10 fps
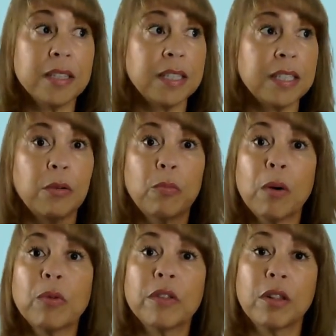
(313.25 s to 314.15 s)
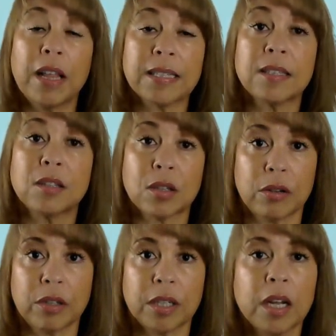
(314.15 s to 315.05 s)
and see what were the lessons
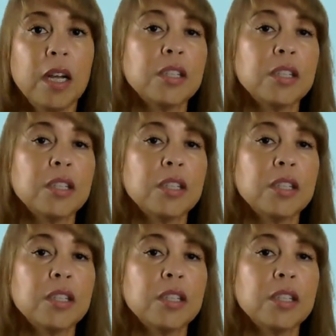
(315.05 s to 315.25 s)
learned.